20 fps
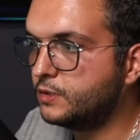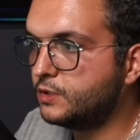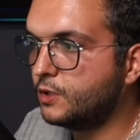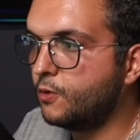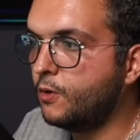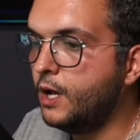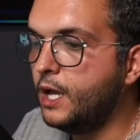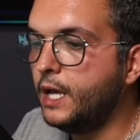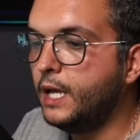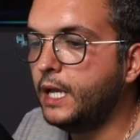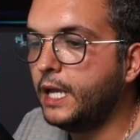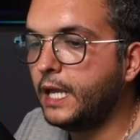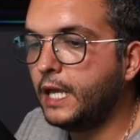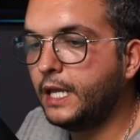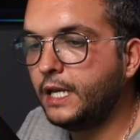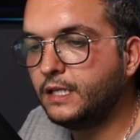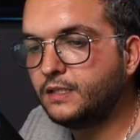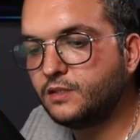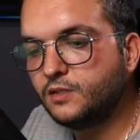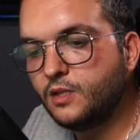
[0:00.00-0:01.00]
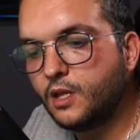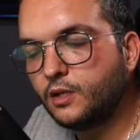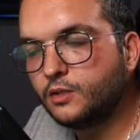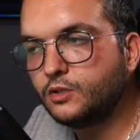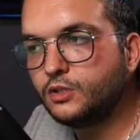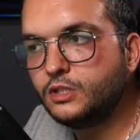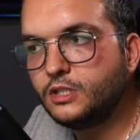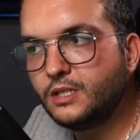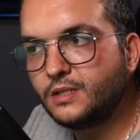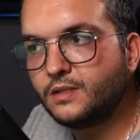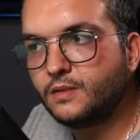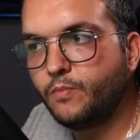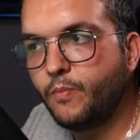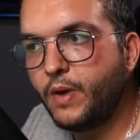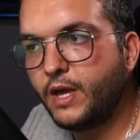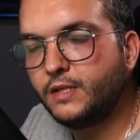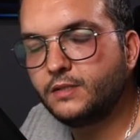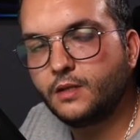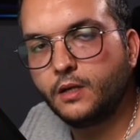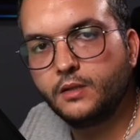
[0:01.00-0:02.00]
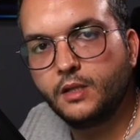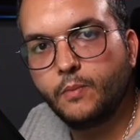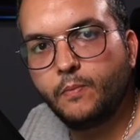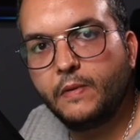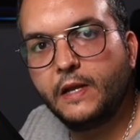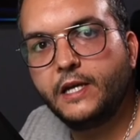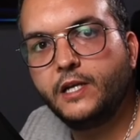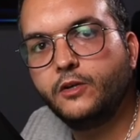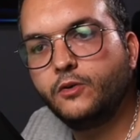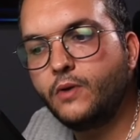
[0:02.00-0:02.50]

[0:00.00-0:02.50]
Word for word: So it is not just based on the player.